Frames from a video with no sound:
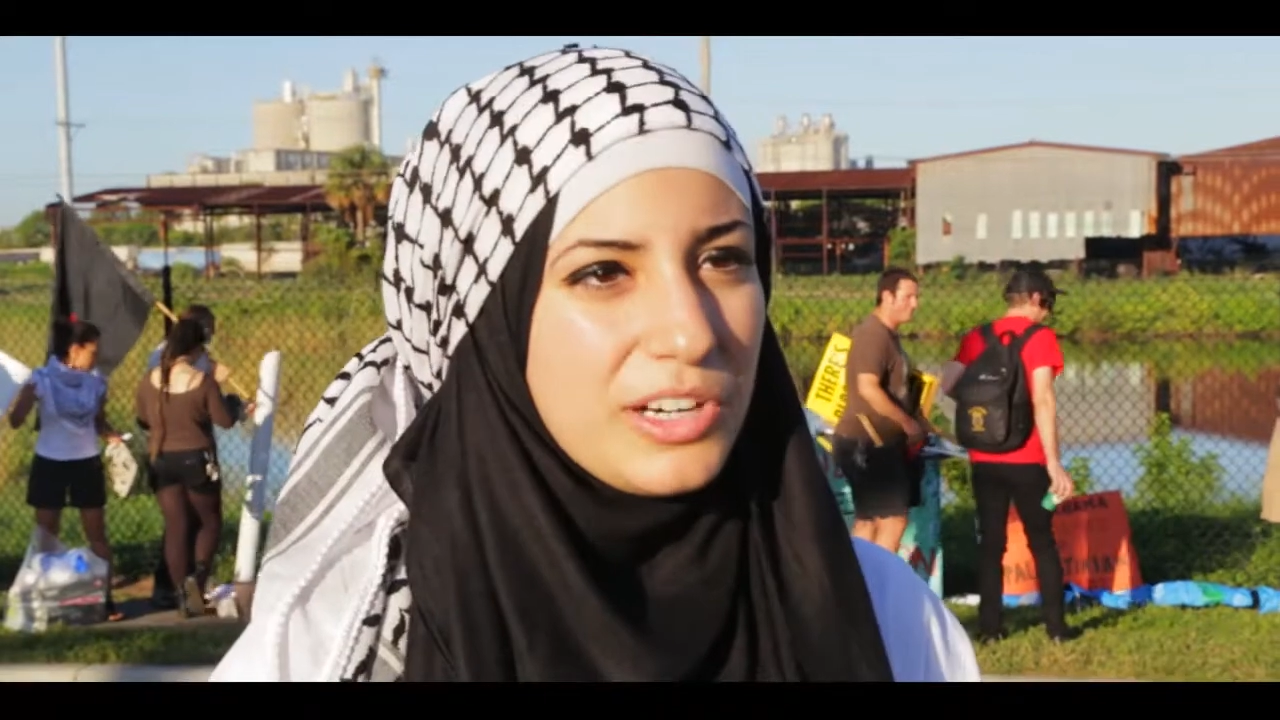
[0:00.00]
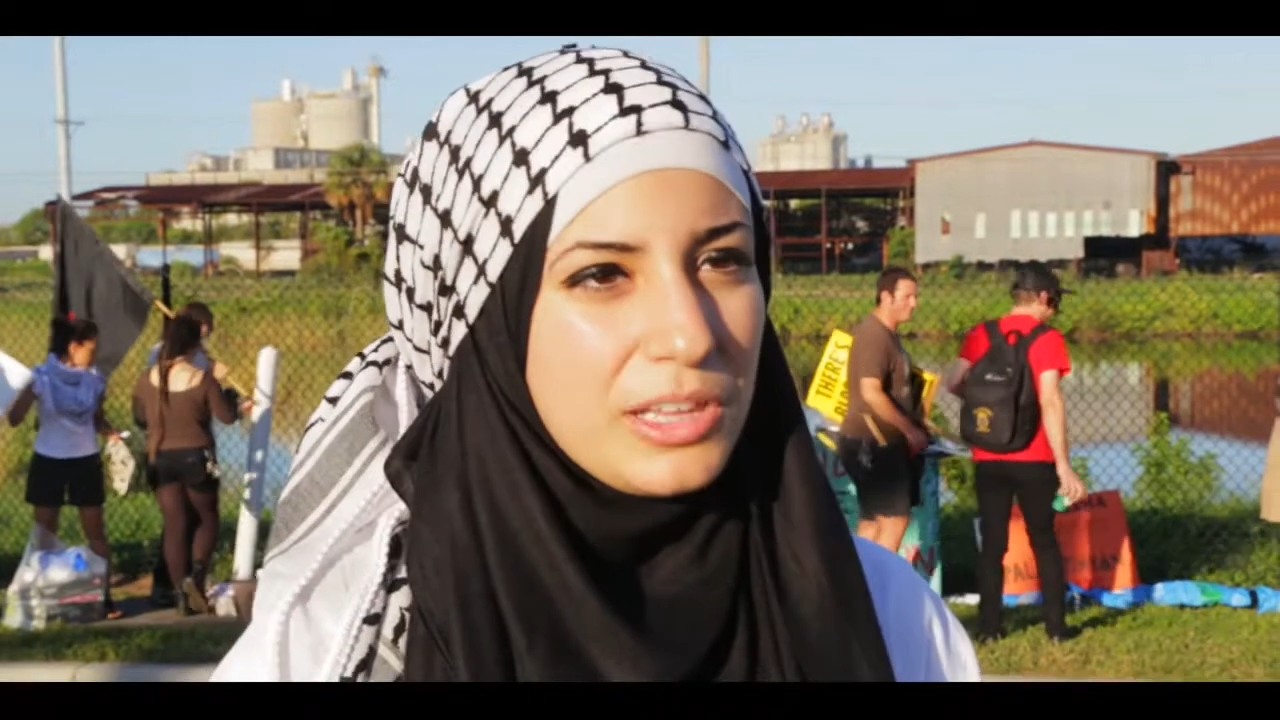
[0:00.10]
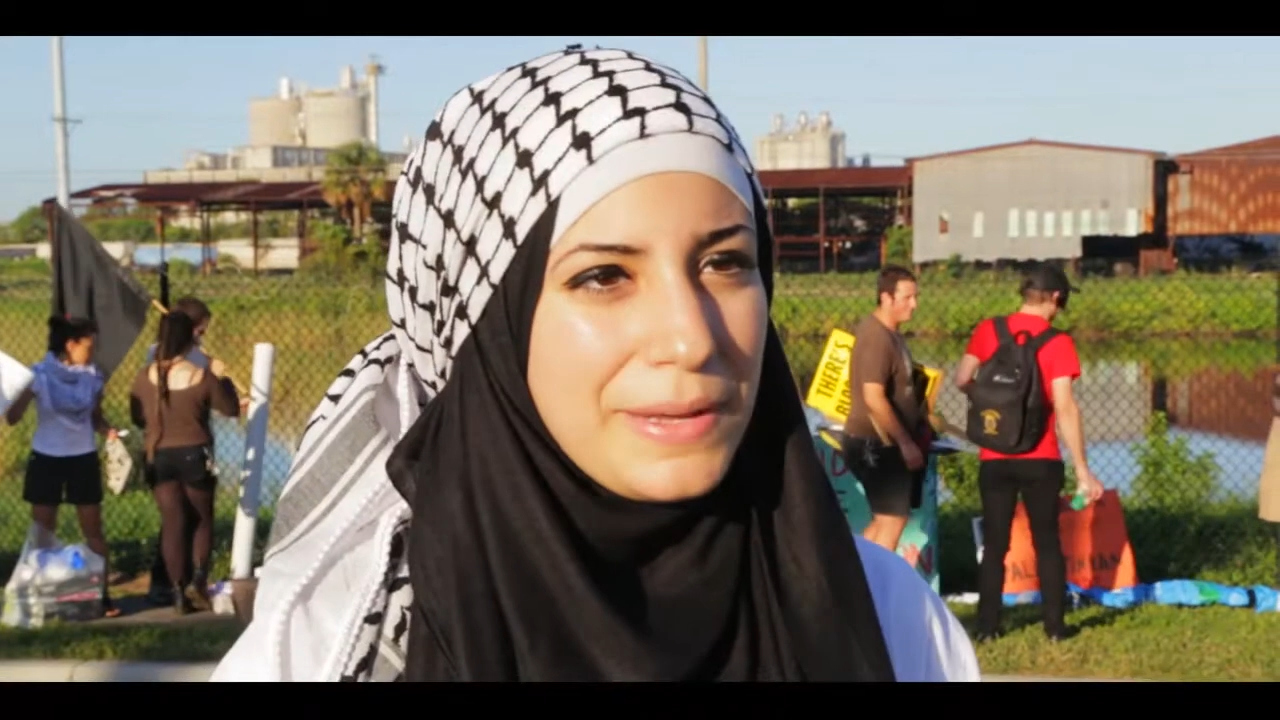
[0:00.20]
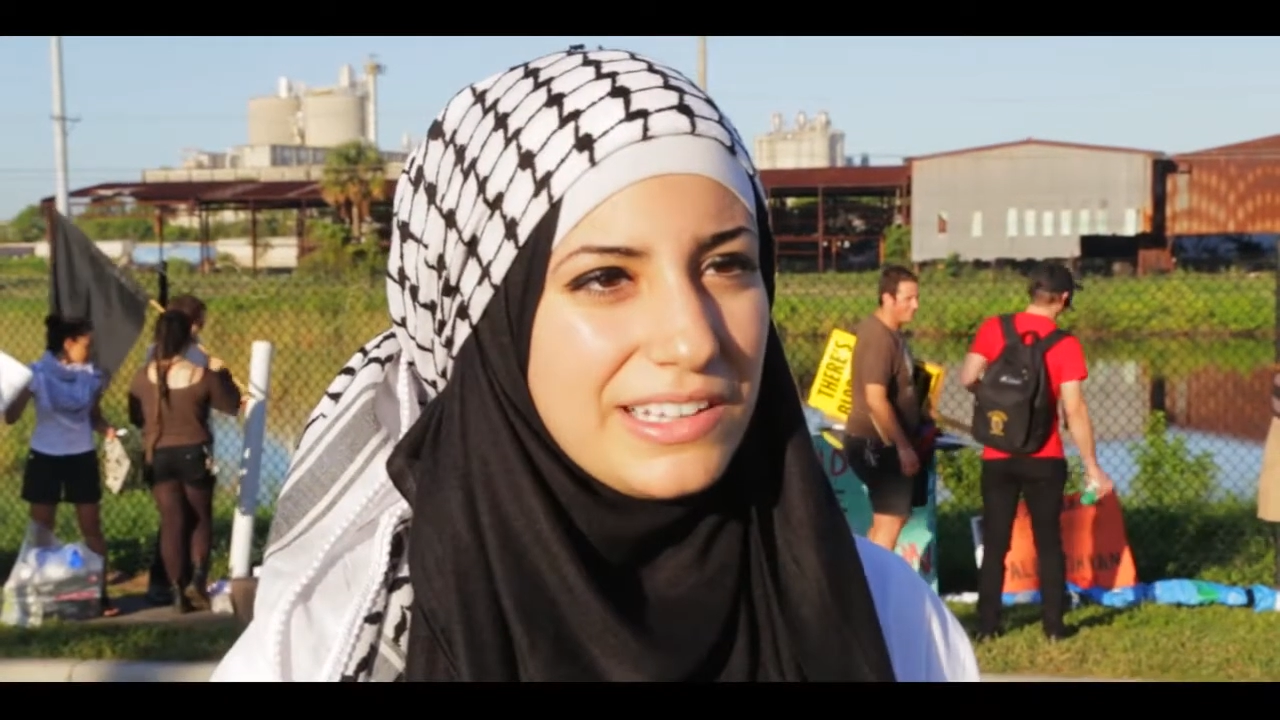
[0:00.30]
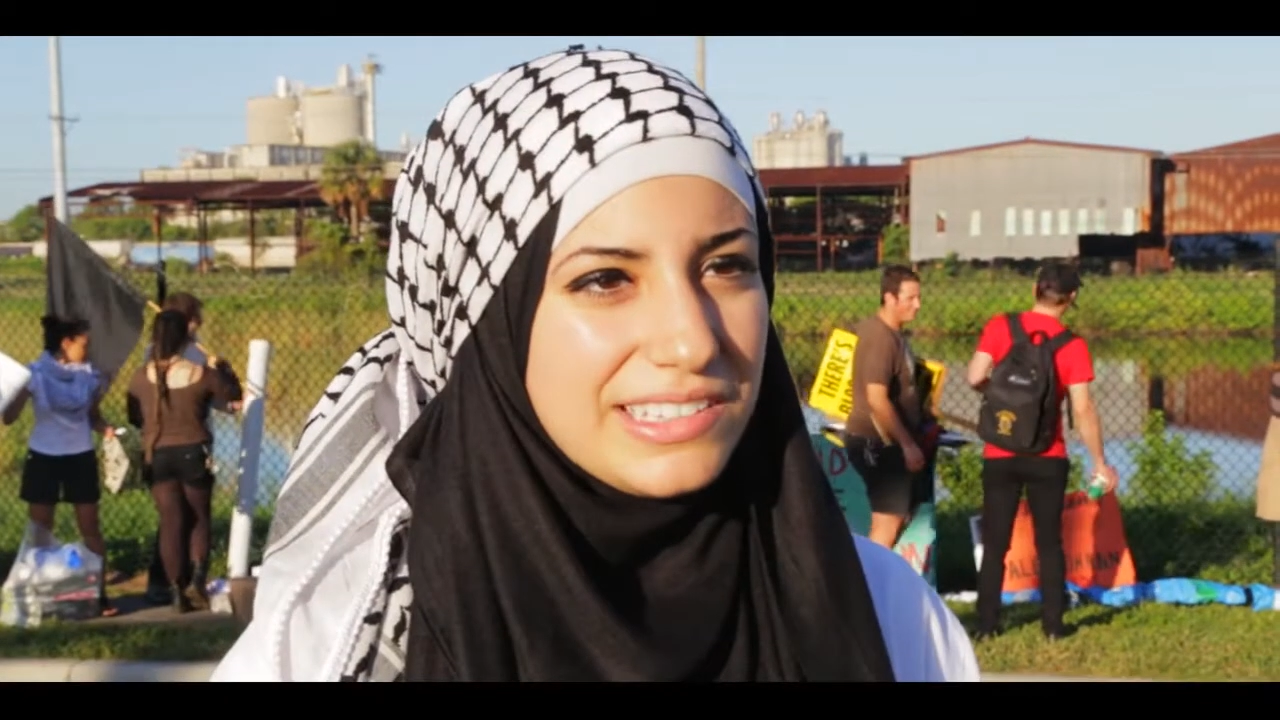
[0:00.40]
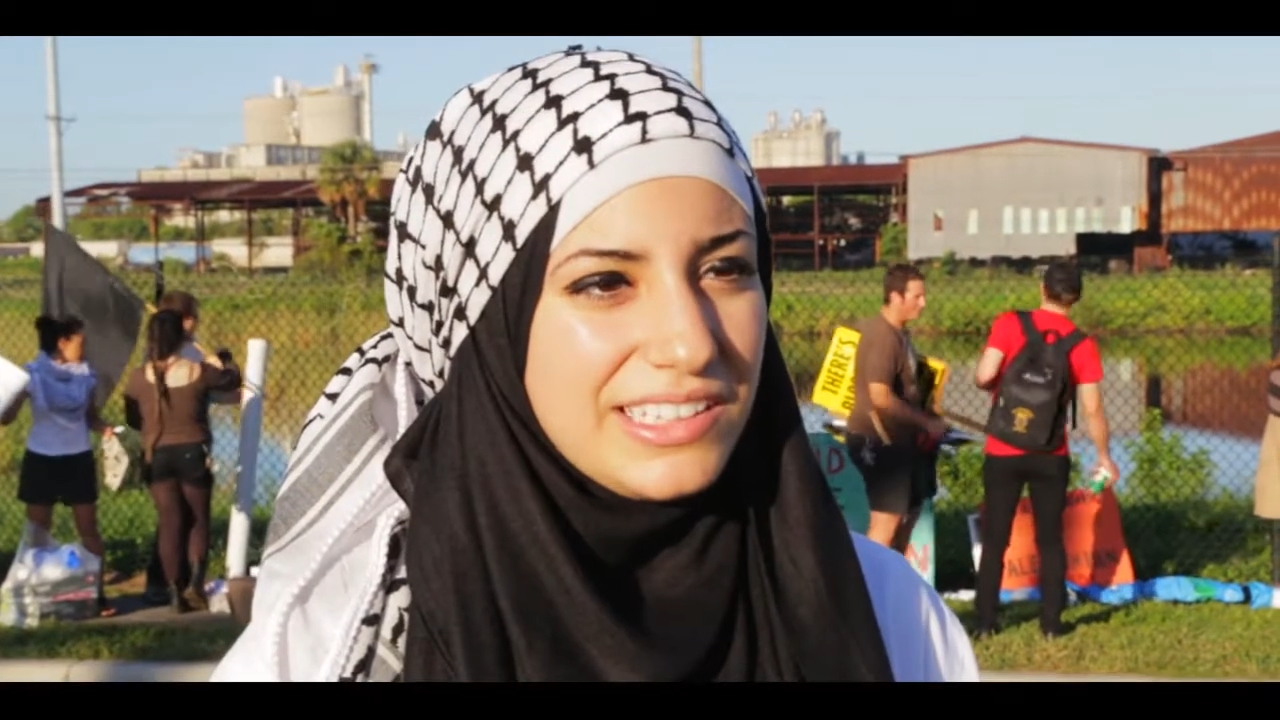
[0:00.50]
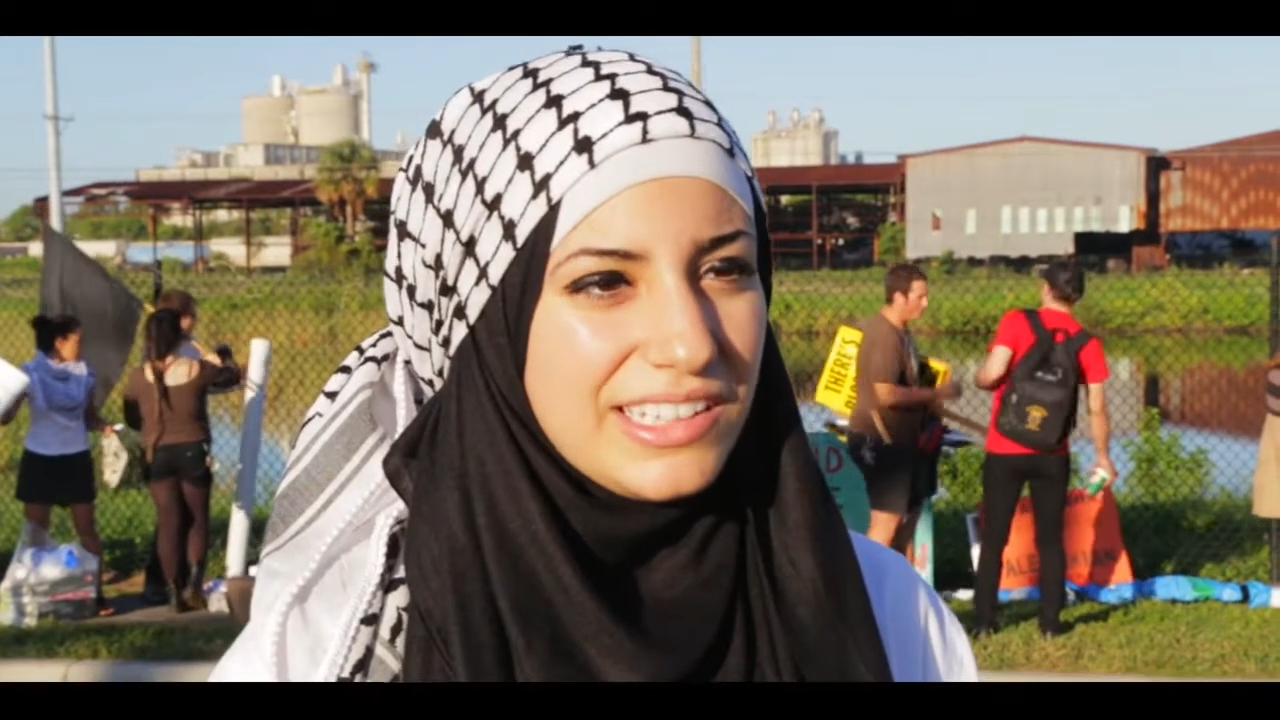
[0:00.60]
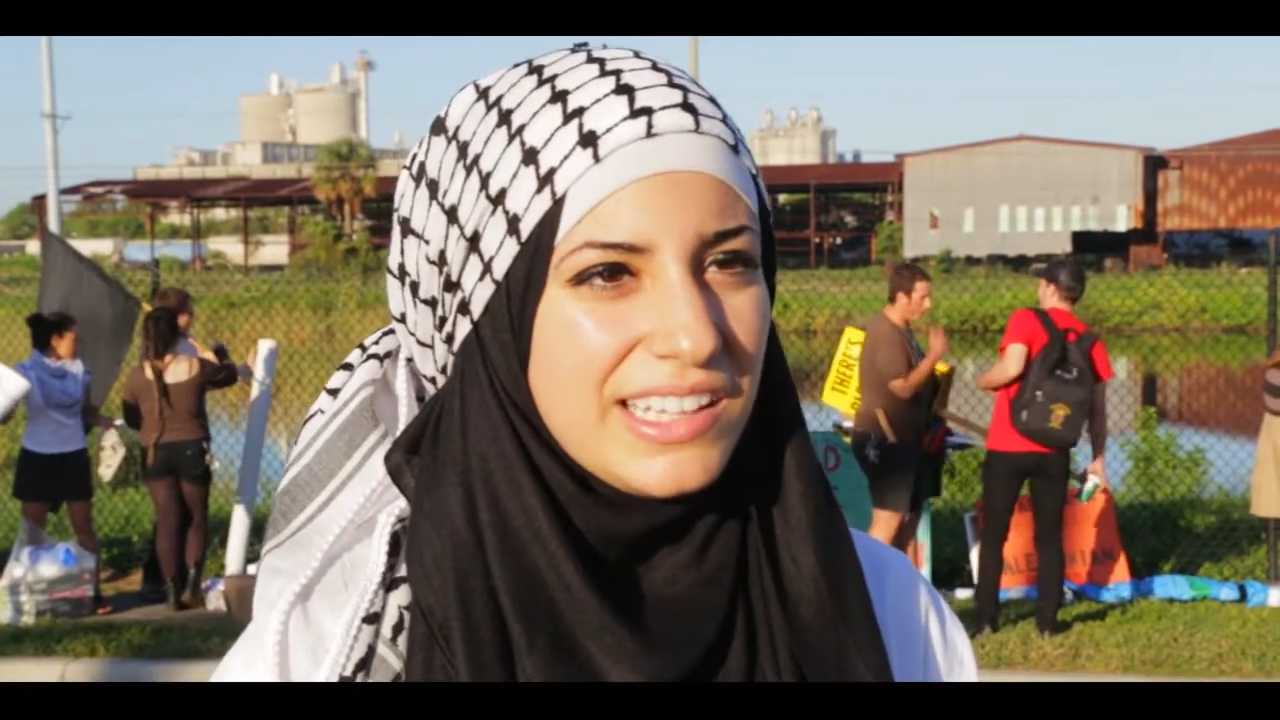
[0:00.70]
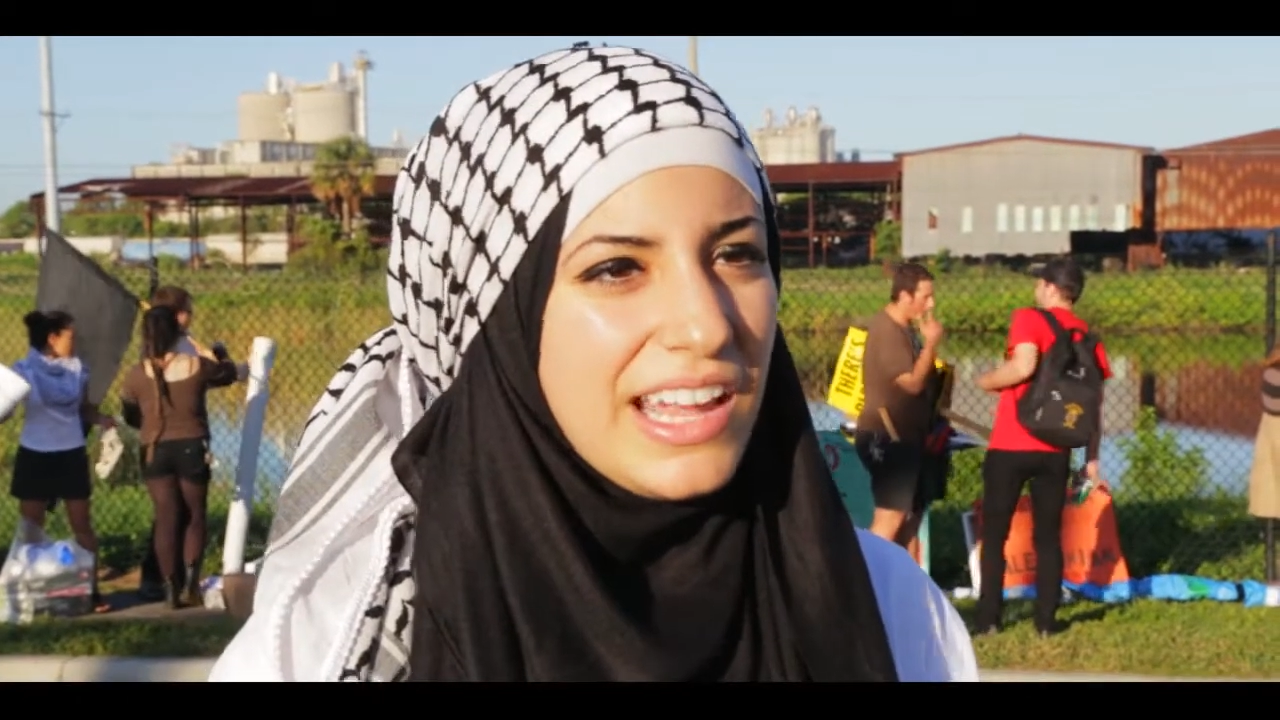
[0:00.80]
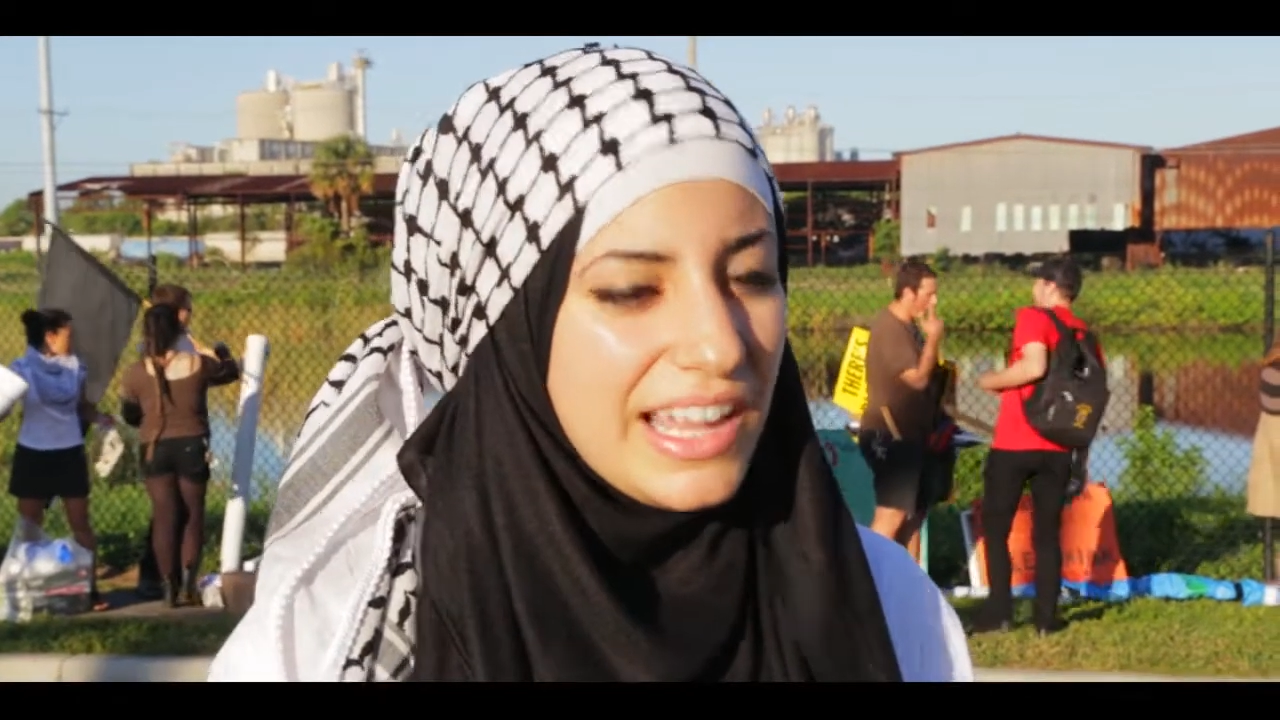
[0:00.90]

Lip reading: of the Palestinians.